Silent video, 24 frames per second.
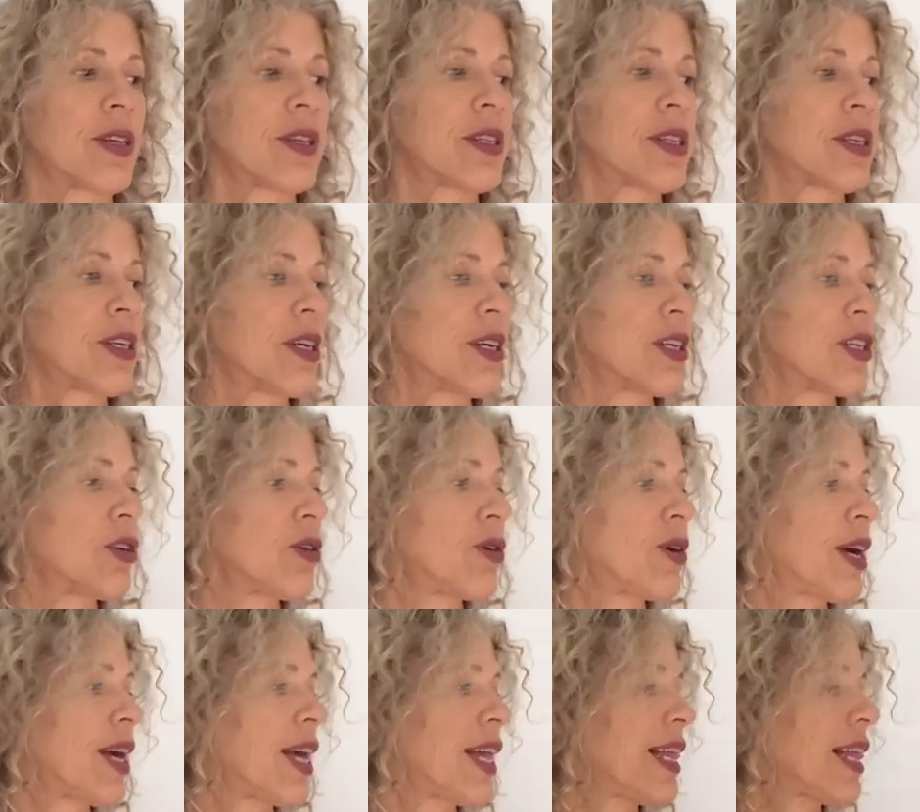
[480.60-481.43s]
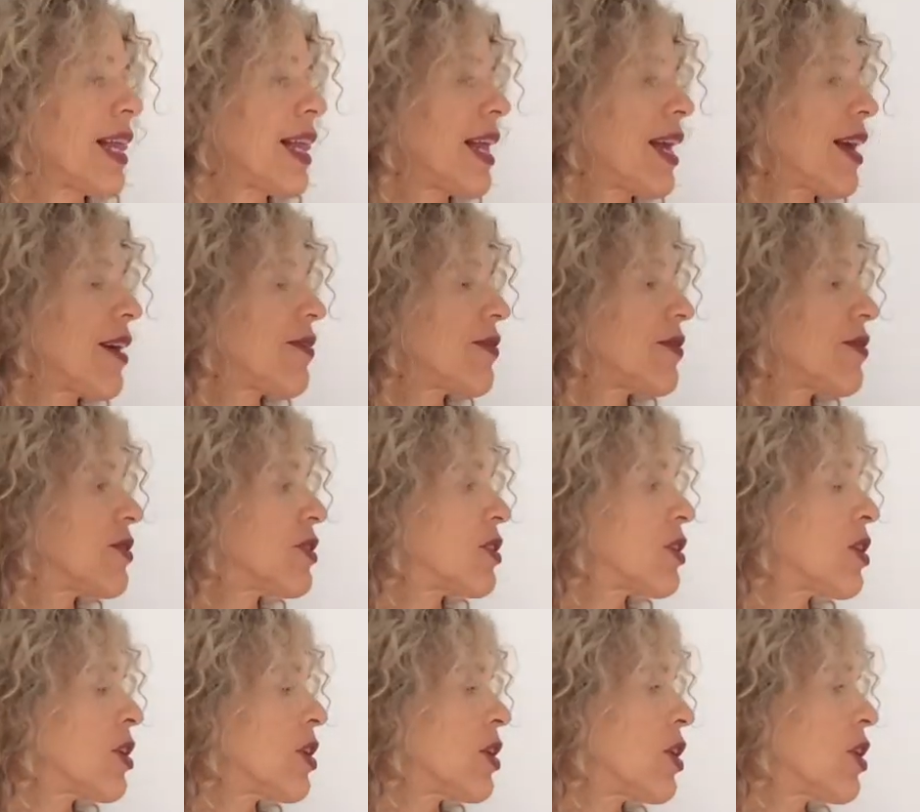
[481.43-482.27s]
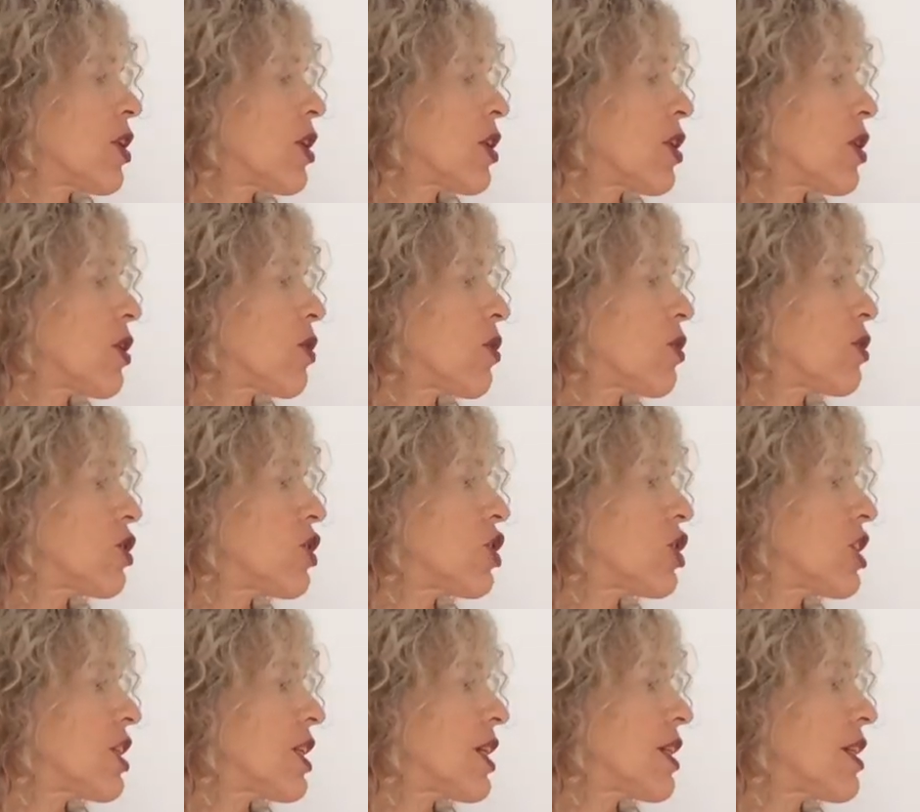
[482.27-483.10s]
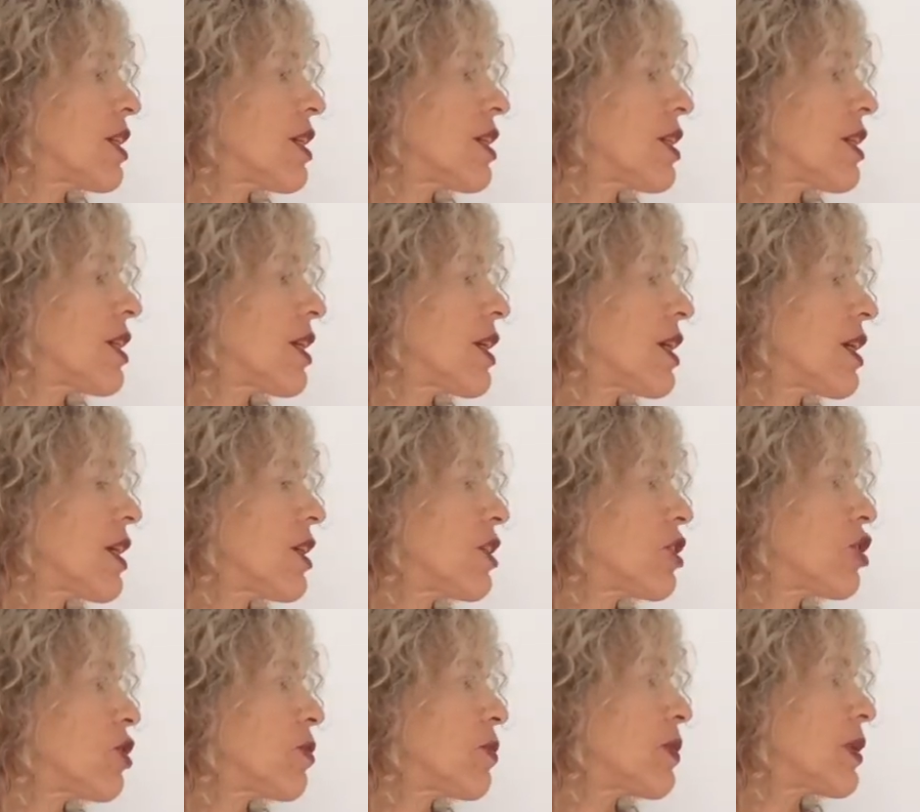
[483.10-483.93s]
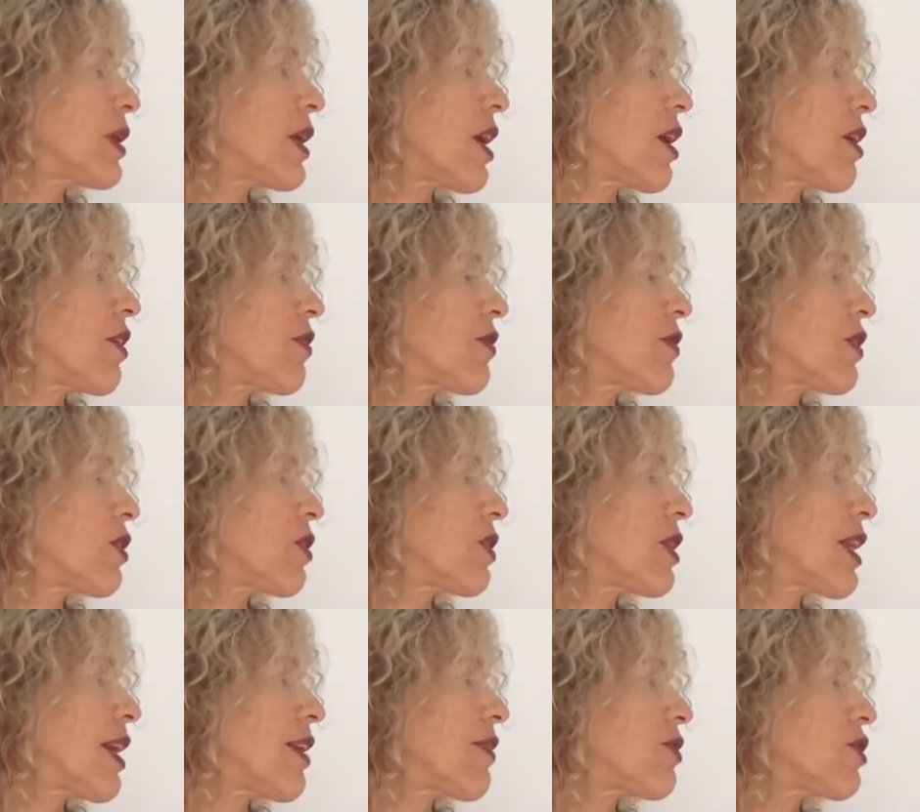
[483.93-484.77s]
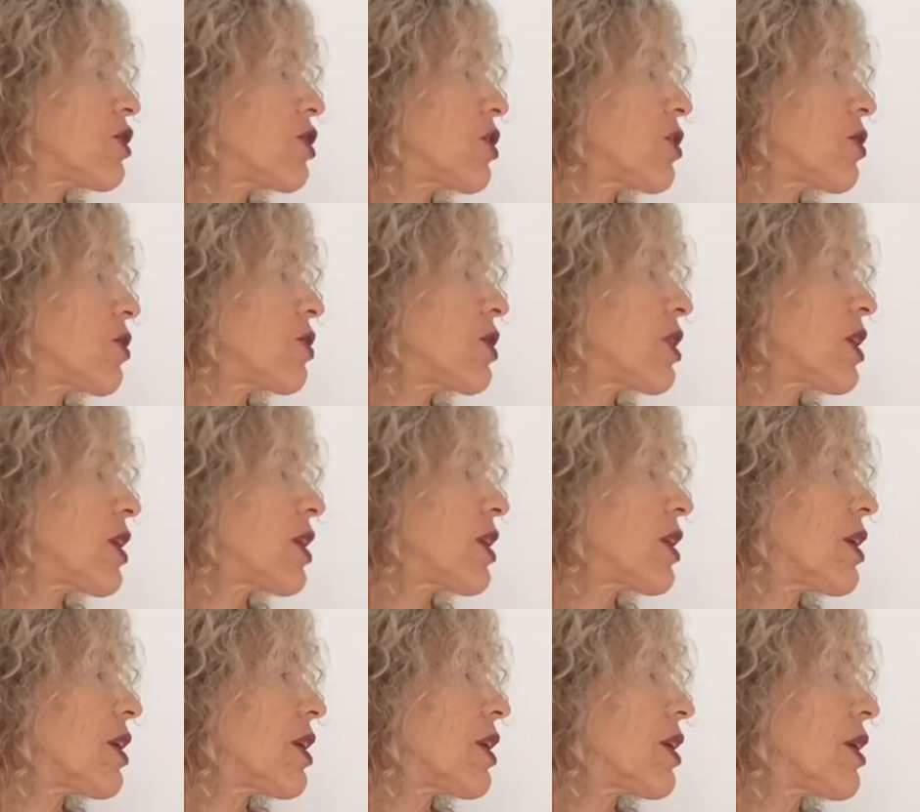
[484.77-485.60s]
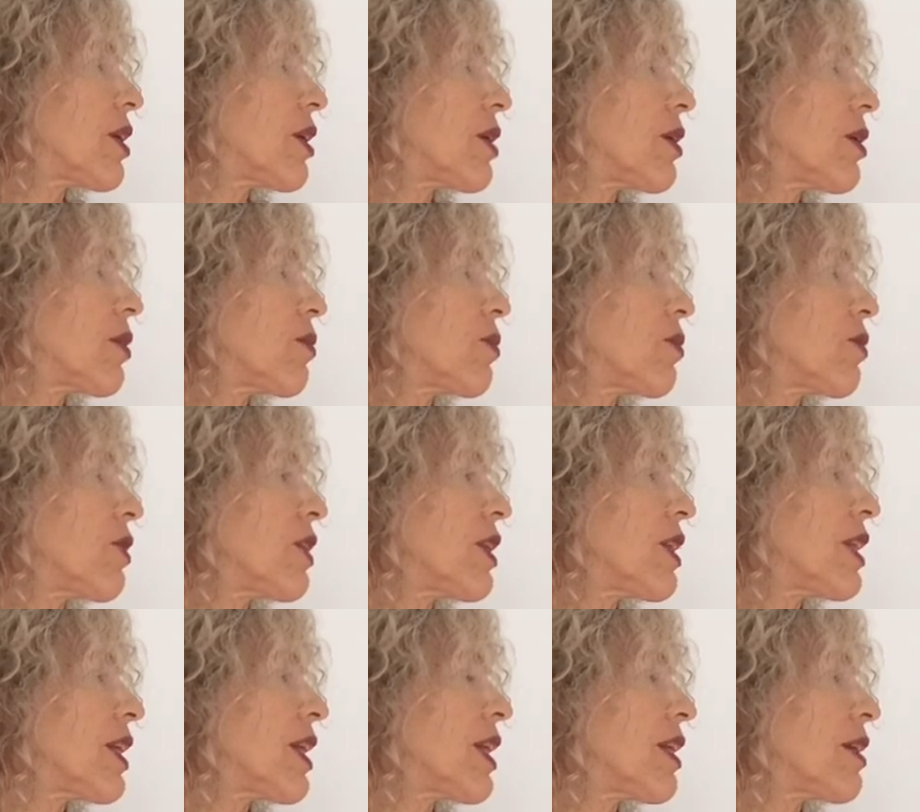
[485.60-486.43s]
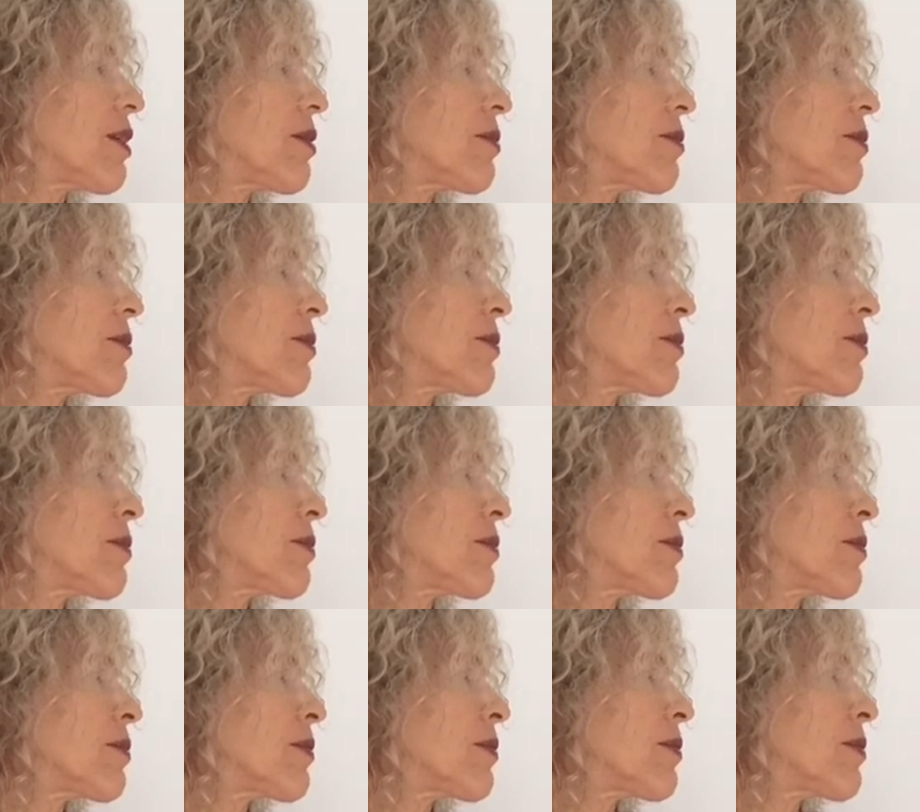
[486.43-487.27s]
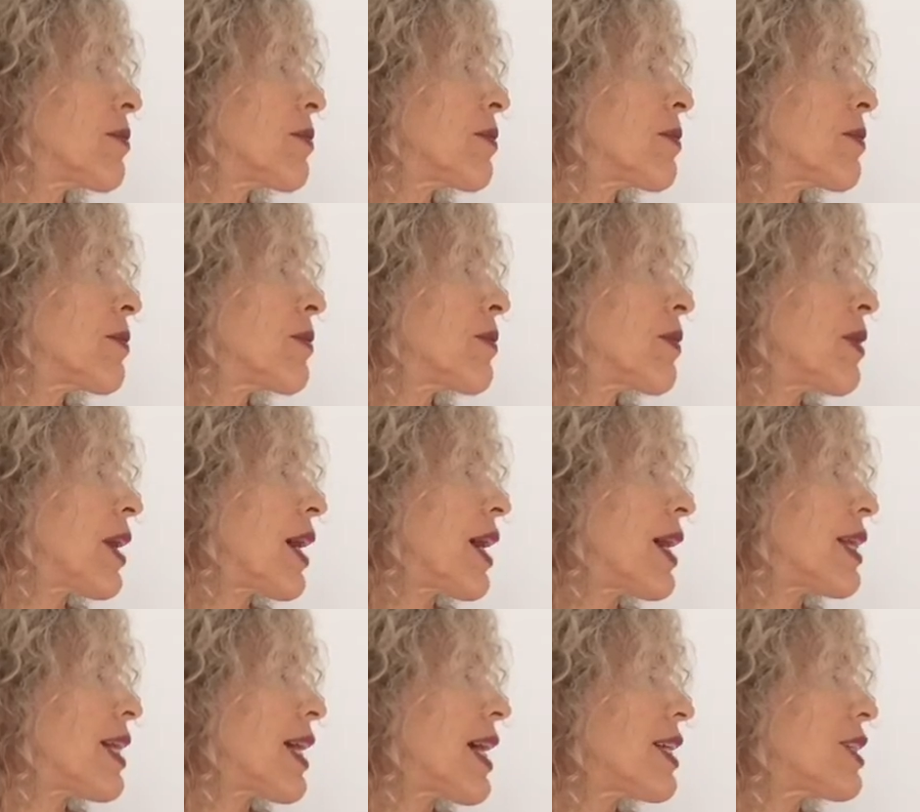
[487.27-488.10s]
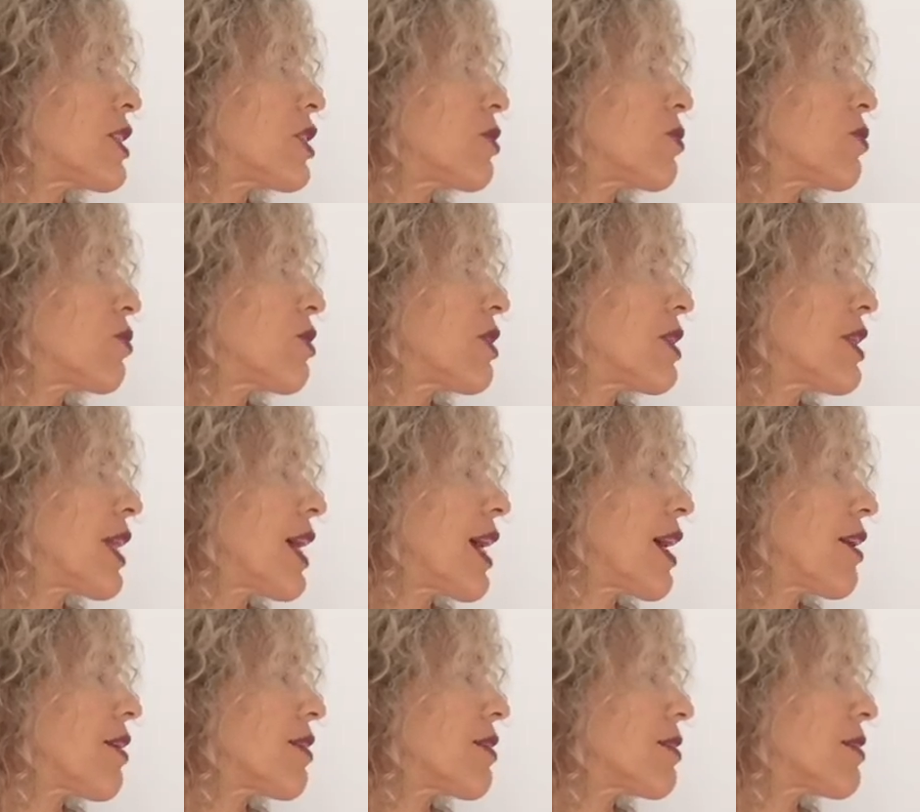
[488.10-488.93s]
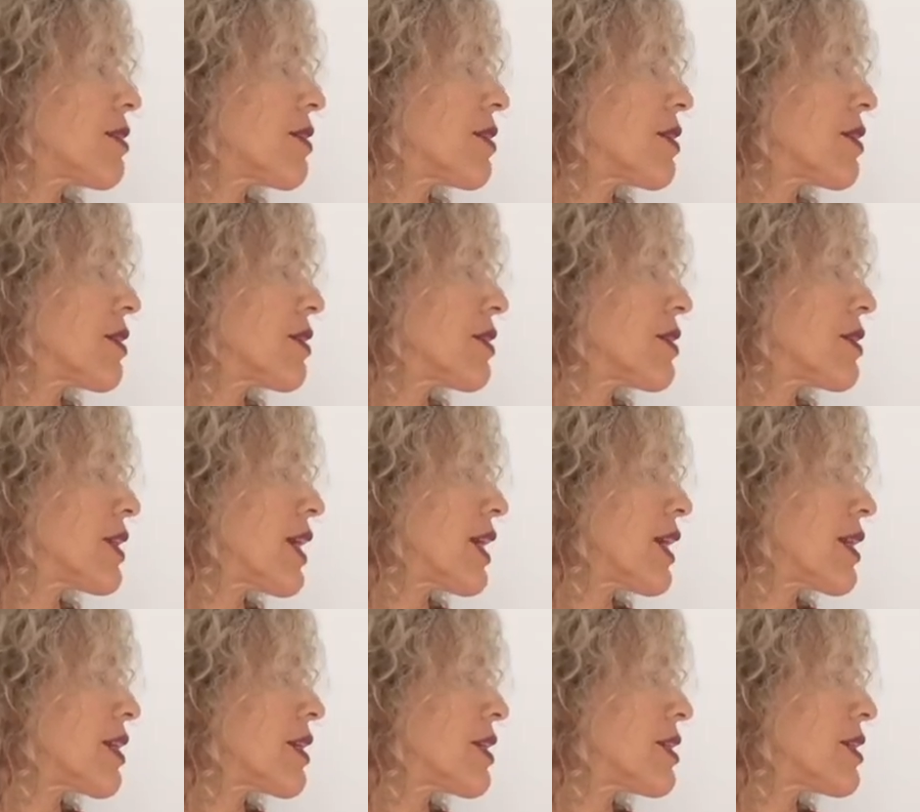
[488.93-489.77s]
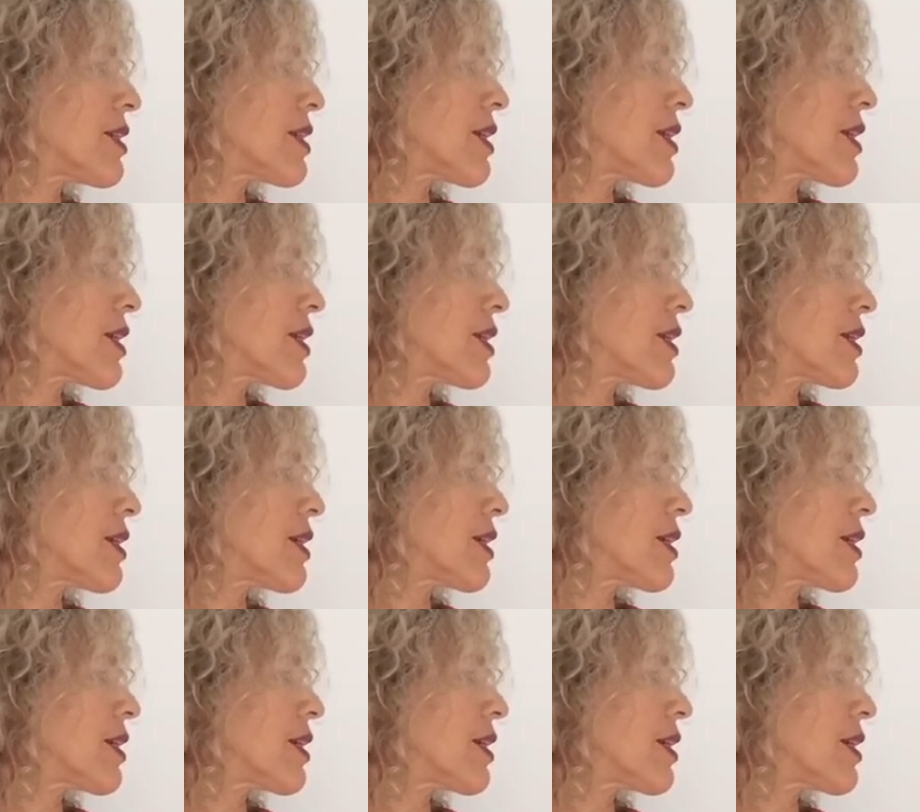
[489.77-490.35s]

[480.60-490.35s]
turn your head left. Your chin should be over your left shoulder. Breathe in. And as you breathe out, take the turn